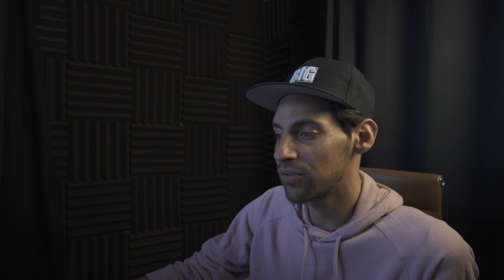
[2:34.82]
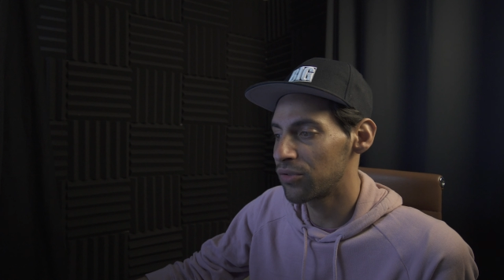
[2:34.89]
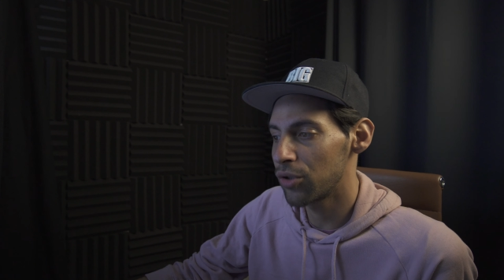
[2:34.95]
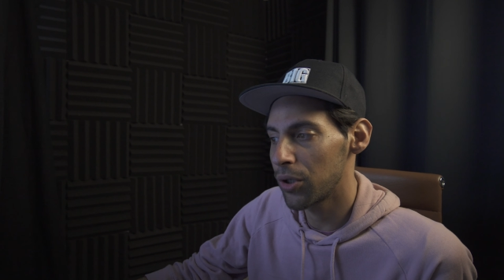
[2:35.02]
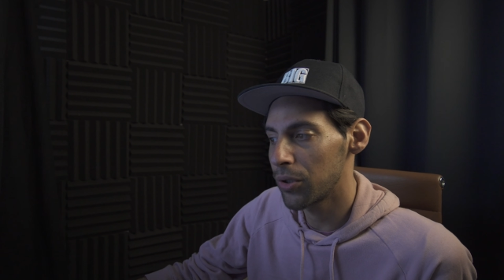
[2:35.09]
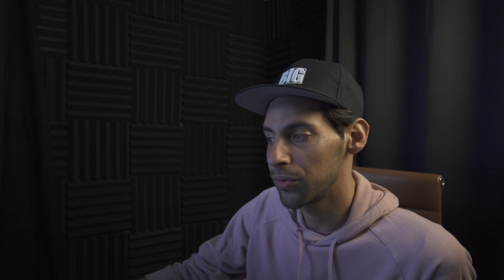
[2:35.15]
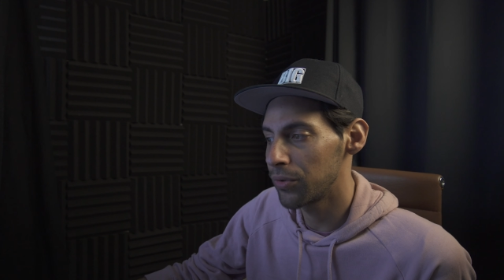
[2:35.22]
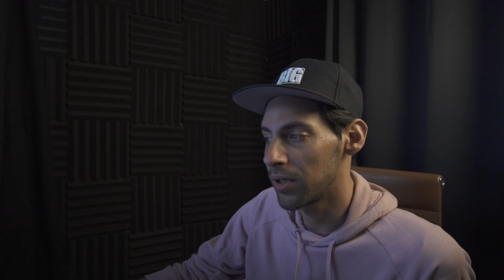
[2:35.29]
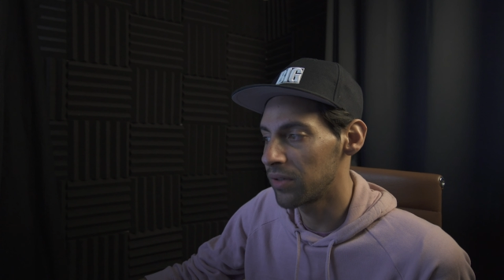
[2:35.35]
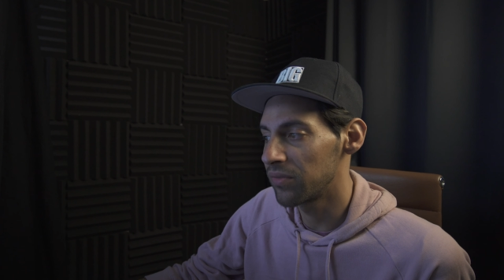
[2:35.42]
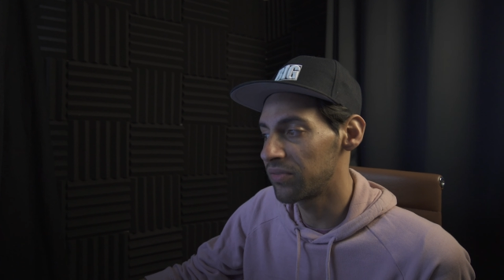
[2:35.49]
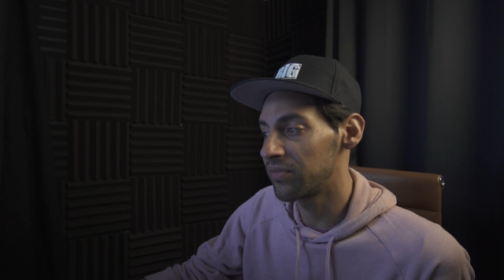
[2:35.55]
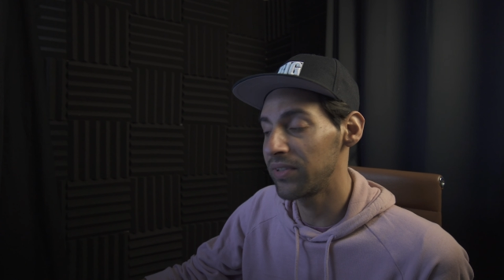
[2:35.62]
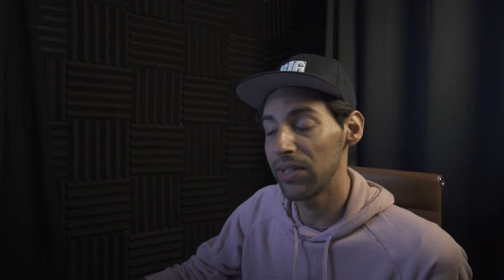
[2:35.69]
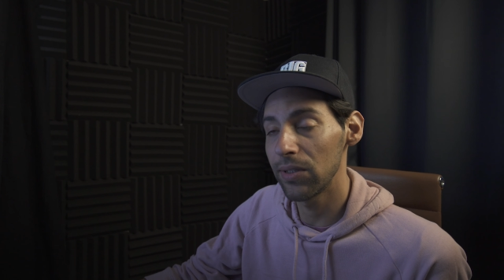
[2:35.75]
the tone
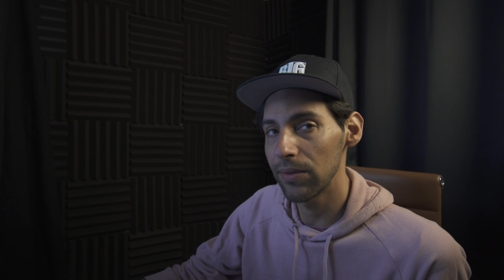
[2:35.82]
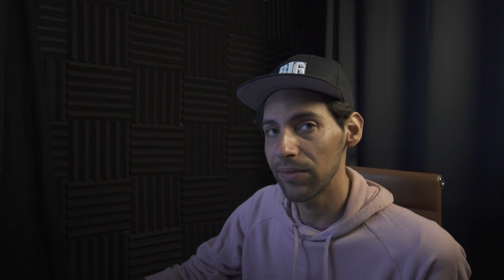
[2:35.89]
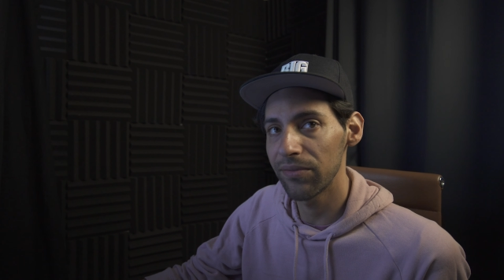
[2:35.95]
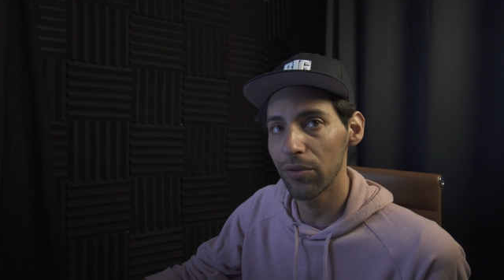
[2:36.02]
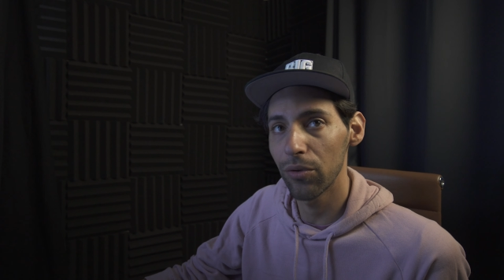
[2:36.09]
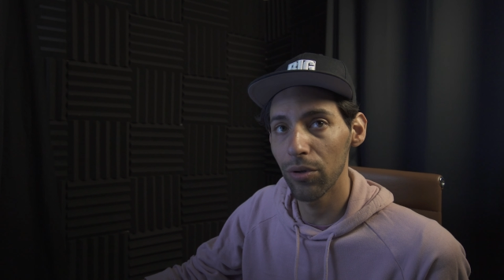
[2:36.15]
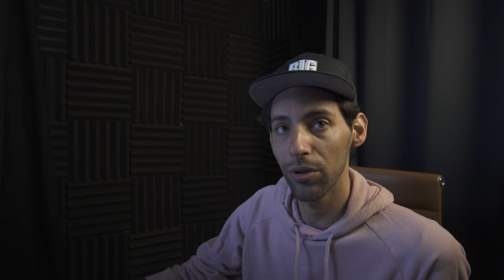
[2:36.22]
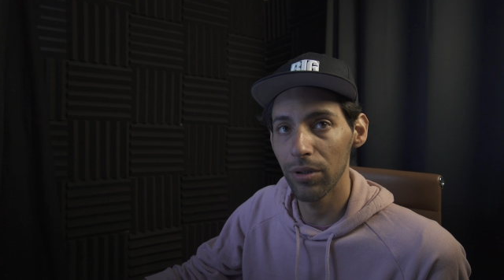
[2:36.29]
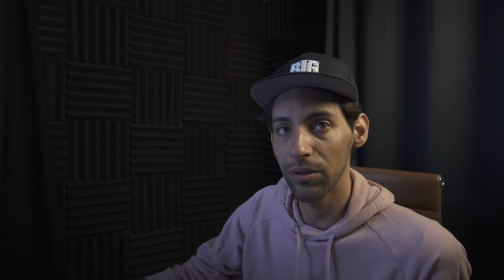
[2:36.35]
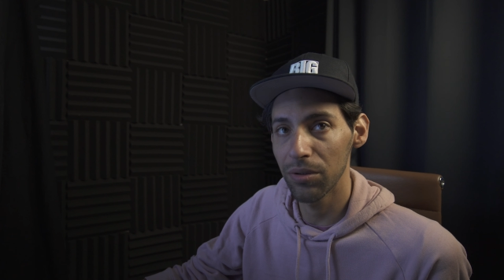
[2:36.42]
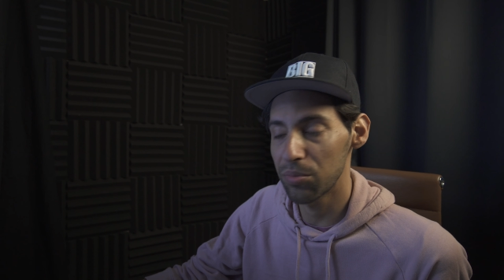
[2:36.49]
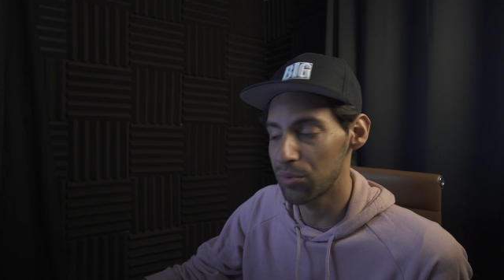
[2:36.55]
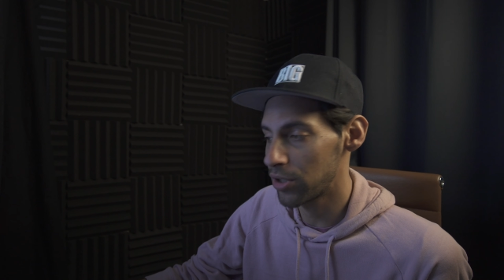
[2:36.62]
and feel for the